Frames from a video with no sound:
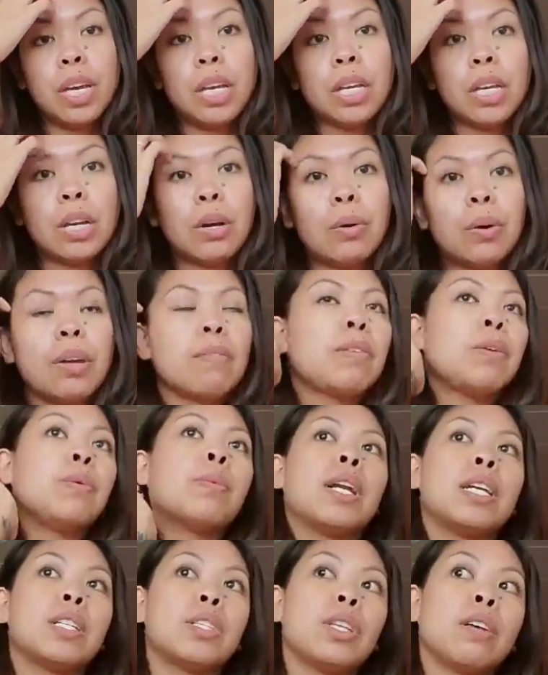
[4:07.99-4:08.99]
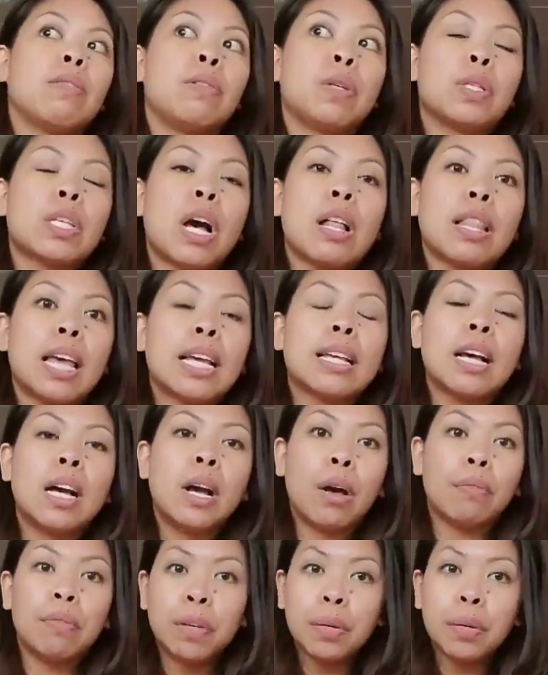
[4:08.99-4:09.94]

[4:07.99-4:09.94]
If you saw like a